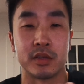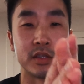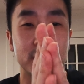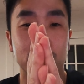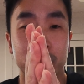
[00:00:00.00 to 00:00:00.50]
How's
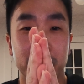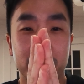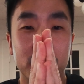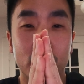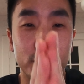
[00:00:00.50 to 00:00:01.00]
it
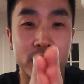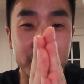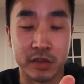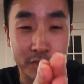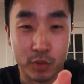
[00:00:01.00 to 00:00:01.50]
going? Hope you
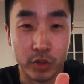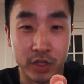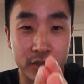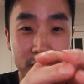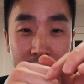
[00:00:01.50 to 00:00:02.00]
guys have been
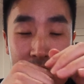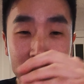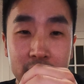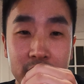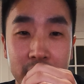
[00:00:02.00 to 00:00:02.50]
well.
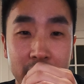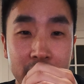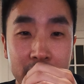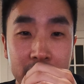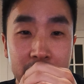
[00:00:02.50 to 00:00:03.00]

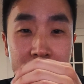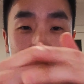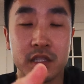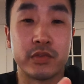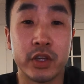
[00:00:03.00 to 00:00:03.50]
Uh, in
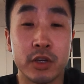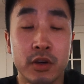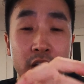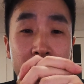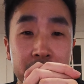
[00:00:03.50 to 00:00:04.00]
this
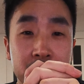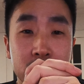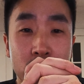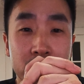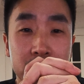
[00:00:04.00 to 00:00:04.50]
video, I
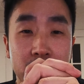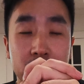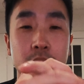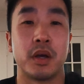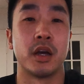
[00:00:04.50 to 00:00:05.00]
just want to
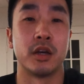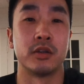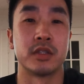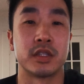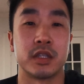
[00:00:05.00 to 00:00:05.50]
talk
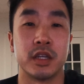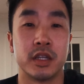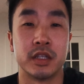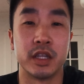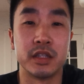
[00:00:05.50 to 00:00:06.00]
about
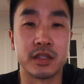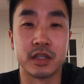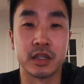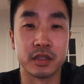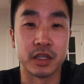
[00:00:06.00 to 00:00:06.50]
an
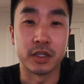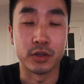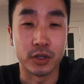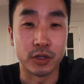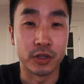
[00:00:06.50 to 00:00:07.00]
incident that
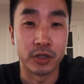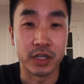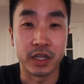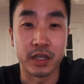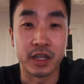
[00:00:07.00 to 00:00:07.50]

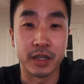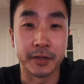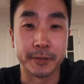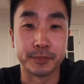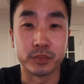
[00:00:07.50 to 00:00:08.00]
occurred
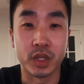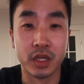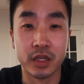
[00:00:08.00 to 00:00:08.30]
um,